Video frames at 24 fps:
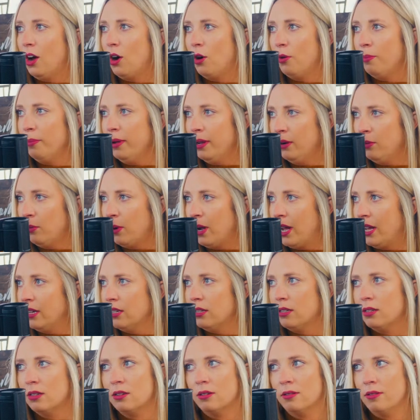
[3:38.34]
Oh,
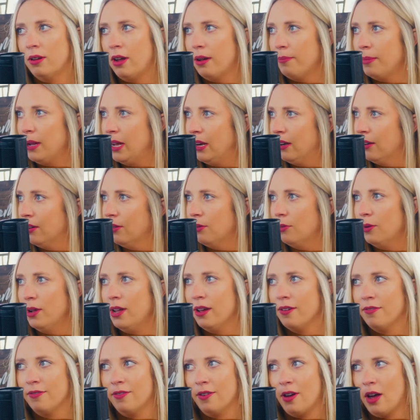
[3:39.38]
Midwest. I mean, we
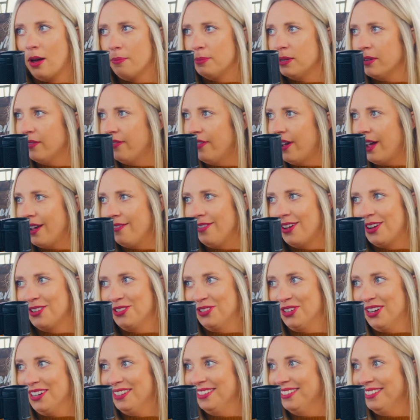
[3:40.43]
have up to 500.